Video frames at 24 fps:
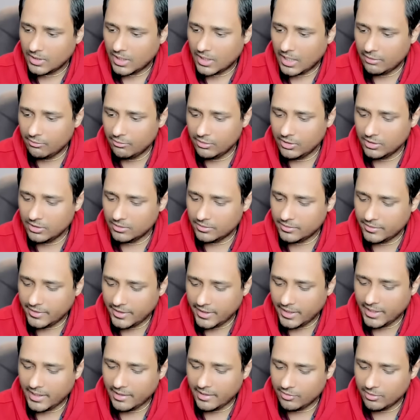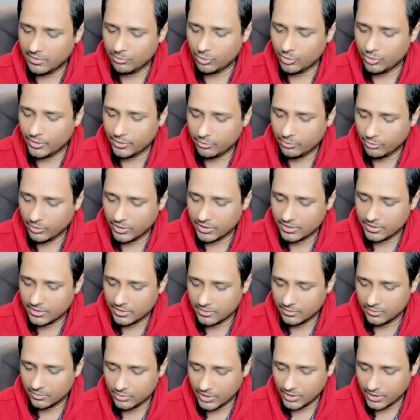I will take everybody together.
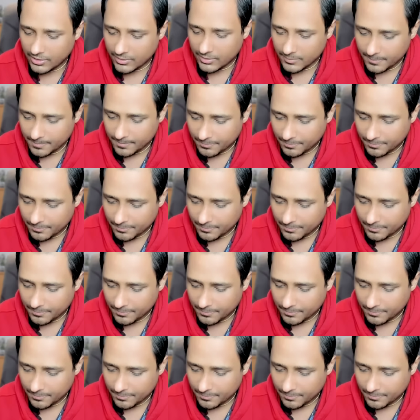Okay.